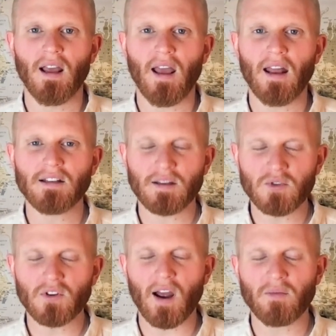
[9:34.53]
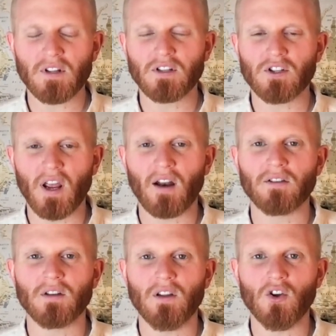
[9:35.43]
and subscribe to this channel
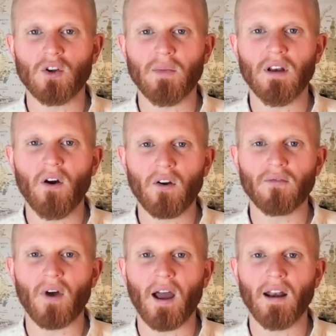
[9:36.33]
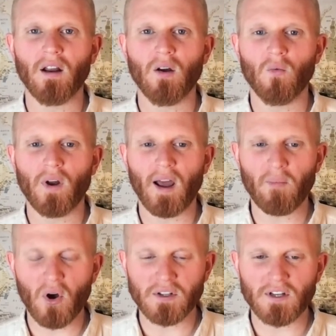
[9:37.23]
so that you can be notified when I
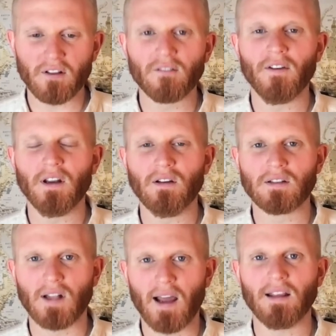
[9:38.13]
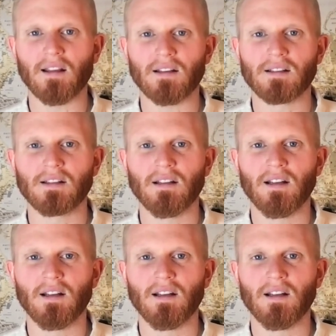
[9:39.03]
post other videos like this.